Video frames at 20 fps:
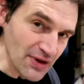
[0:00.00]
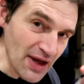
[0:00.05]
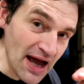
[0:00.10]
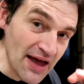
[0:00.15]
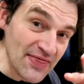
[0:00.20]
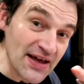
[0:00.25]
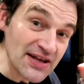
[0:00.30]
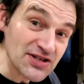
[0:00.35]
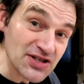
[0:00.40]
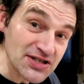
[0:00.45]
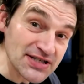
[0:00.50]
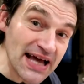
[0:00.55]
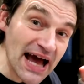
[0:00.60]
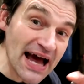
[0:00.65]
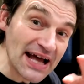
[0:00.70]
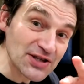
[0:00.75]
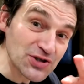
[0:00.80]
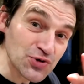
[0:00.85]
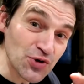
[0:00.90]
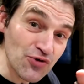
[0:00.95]
And that does
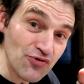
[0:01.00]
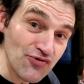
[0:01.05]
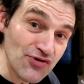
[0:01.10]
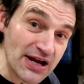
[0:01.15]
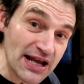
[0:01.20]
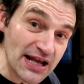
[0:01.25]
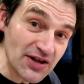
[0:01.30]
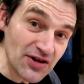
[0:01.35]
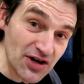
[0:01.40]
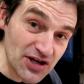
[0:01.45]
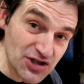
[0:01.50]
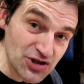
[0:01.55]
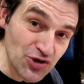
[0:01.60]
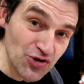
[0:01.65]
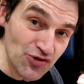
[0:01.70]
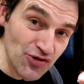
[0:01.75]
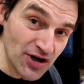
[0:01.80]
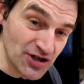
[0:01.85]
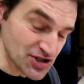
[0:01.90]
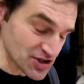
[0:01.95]
add to a really nice
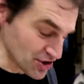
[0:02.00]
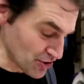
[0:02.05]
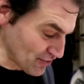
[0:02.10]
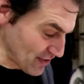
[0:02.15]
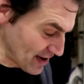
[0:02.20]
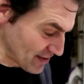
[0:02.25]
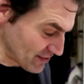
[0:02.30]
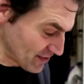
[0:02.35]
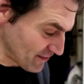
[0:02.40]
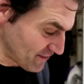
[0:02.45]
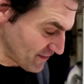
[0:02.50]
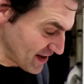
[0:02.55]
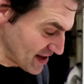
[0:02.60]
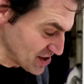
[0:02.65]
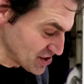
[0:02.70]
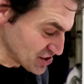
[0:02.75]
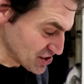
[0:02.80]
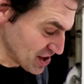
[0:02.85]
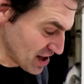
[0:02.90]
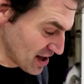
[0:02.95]
crust around the
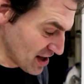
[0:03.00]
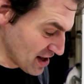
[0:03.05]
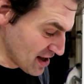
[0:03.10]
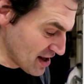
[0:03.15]
fish.